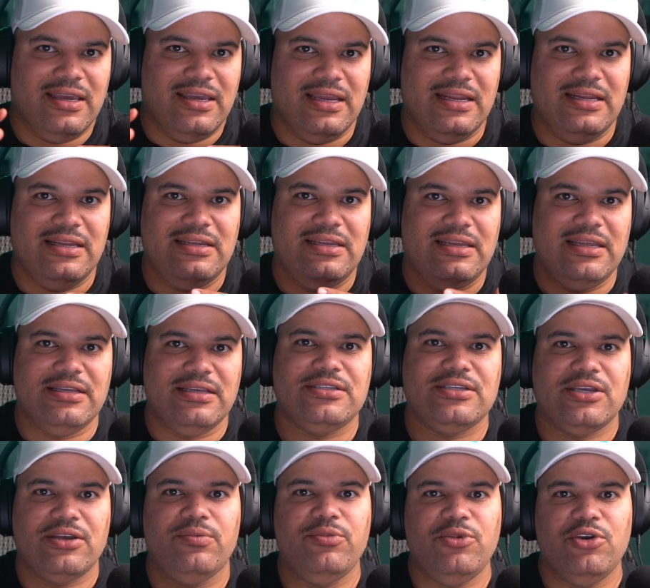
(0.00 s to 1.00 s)
in this
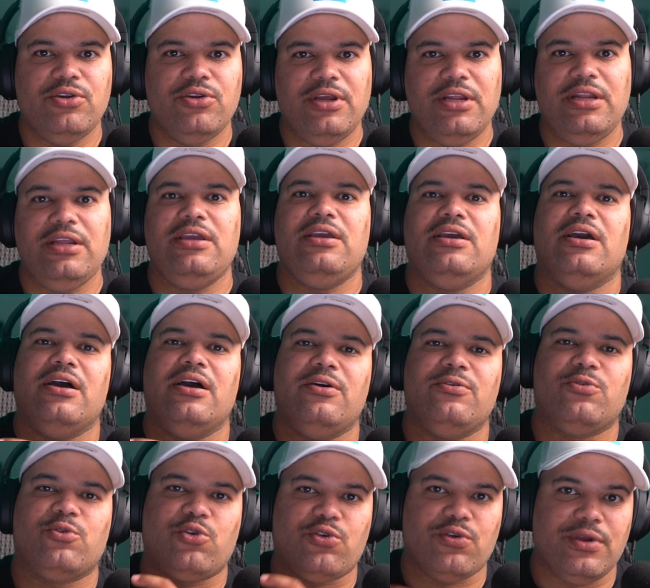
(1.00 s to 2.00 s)
community
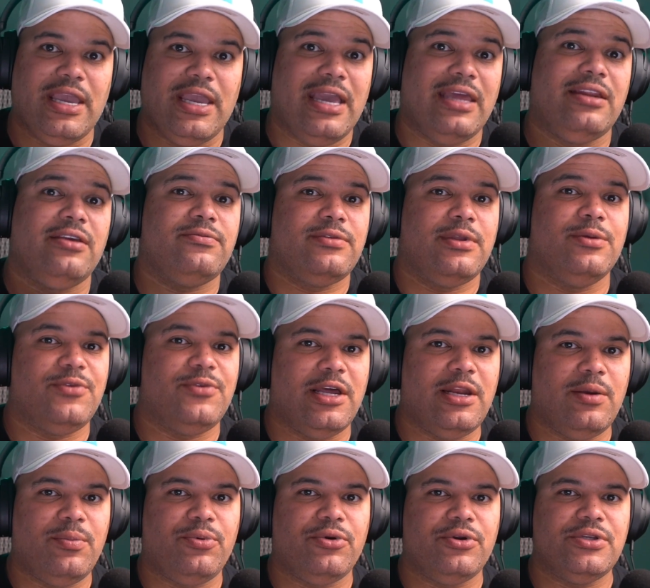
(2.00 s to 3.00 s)
of creative
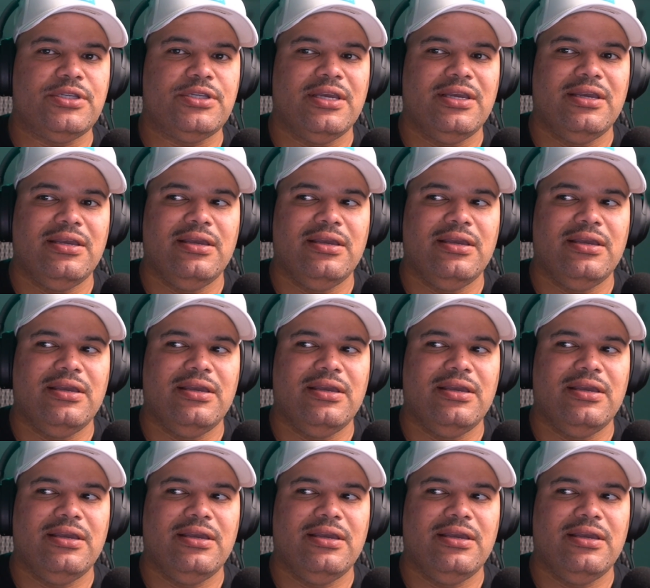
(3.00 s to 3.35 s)
developers,